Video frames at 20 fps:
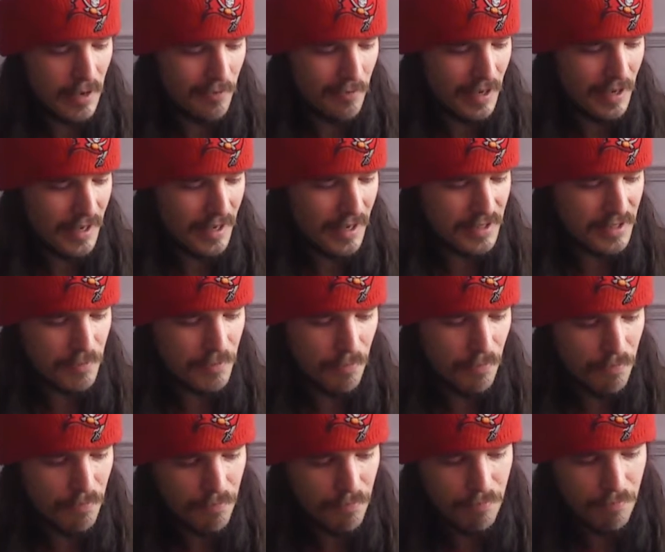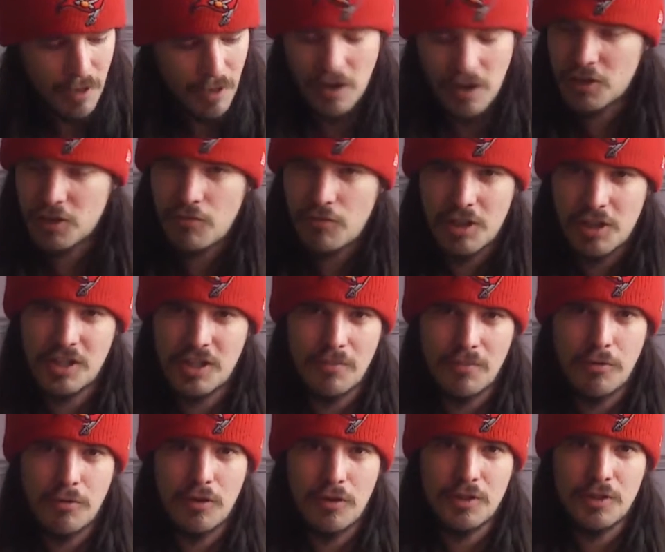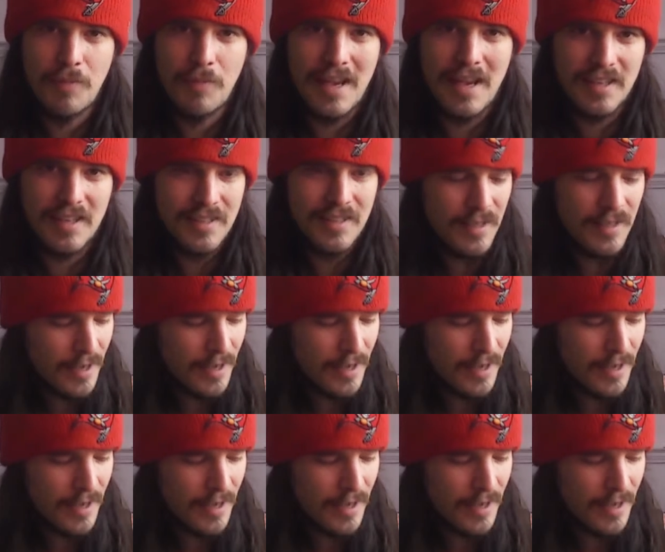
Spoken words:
I think there's some pass rushing prospects.